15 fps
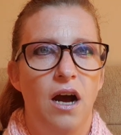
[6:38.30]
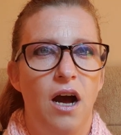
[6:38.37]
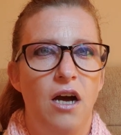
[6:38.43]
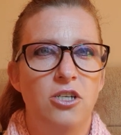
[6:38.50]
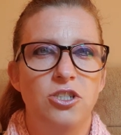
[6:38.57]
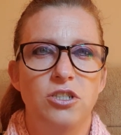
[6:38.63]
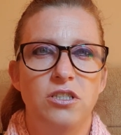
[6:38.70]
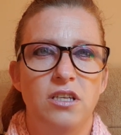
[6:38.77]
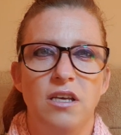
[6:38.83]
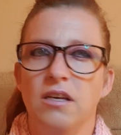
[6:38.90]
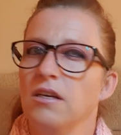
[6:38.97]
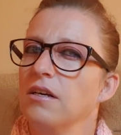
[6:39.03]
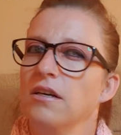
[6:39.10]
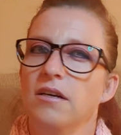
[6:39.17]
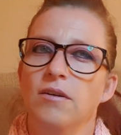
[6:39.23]
I just
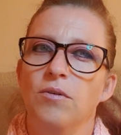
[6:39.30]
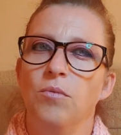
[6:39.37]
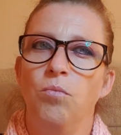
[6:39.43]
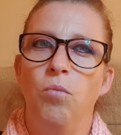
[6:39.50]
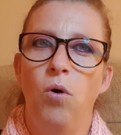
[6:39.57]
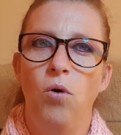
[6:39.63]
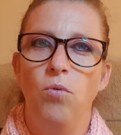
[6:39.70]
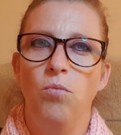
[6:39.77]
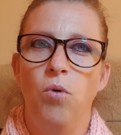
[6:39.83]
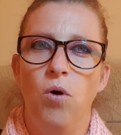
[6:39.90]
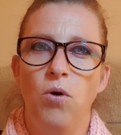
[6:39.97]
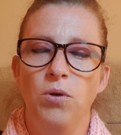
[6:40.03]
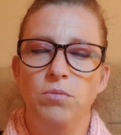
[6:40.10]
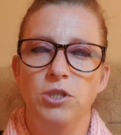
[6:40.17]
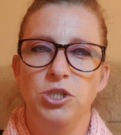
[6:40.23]
think,
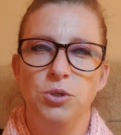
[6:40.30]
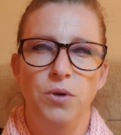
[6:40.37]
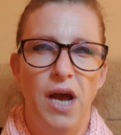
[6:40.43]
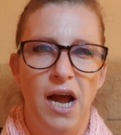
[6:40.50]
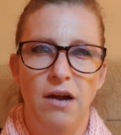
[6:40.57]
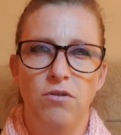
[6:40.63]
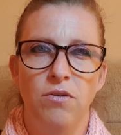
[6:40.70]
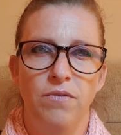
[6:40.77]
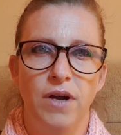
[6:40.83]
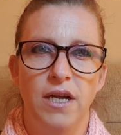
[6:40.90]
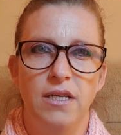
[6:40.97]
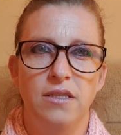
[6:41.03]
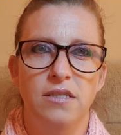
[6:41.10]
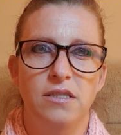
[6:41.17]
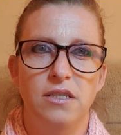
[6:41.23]
why was you
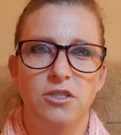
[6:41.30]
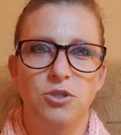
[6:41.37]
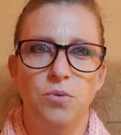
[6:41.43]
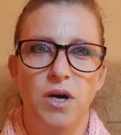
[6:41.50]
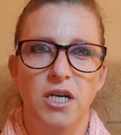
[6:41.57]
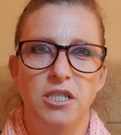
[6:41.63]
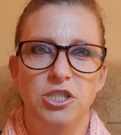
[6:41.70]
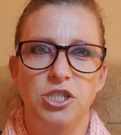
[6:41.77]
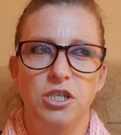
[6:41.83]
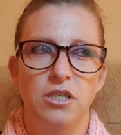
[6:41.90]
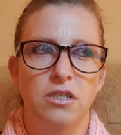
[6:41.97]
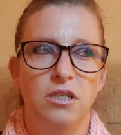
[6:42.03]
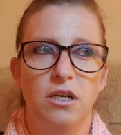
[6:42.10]
aggravating the situation?